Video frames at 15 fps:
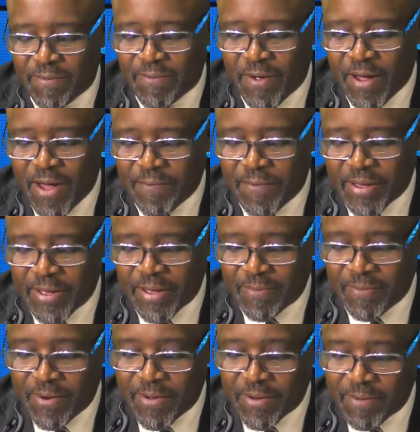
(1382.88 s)
for Africa,
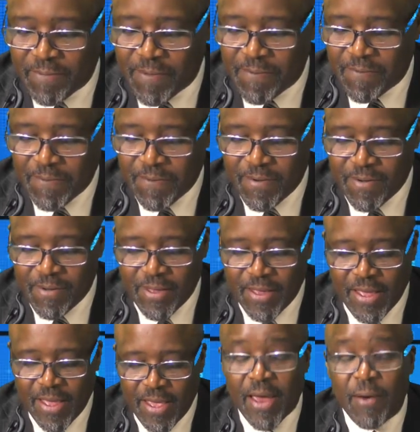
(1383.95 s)
as noted before,
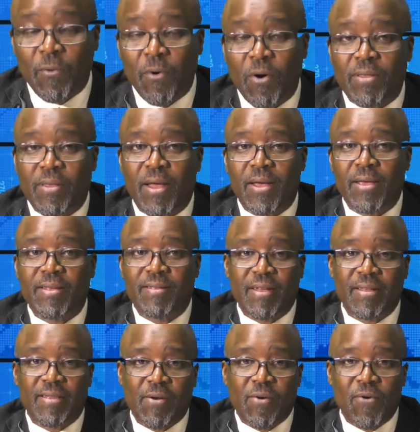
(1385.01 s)
and what is
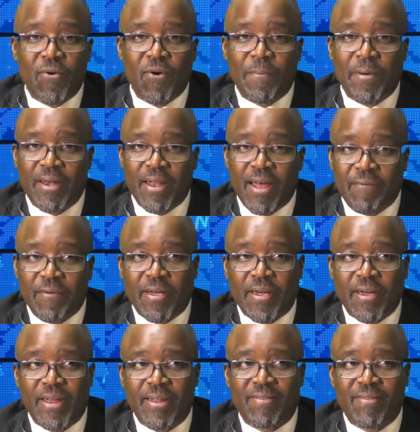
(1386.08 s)
at the core of
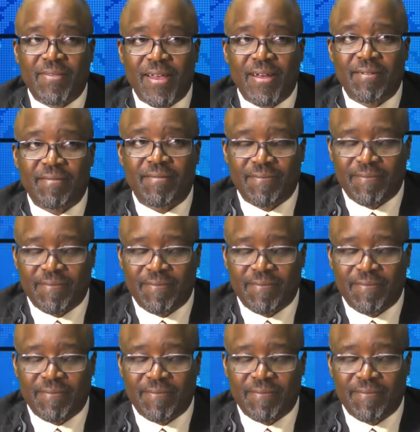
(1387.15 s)
Pan-African itself.